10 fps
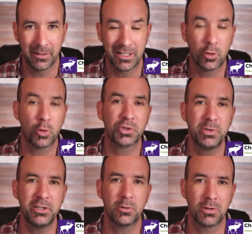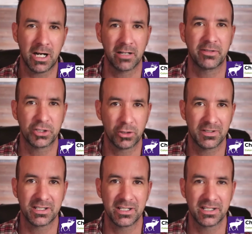And of course, we do a lot of
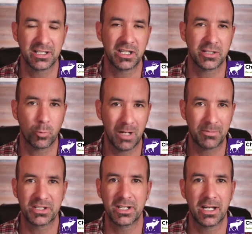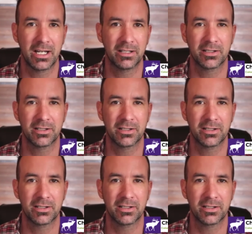services such as web design,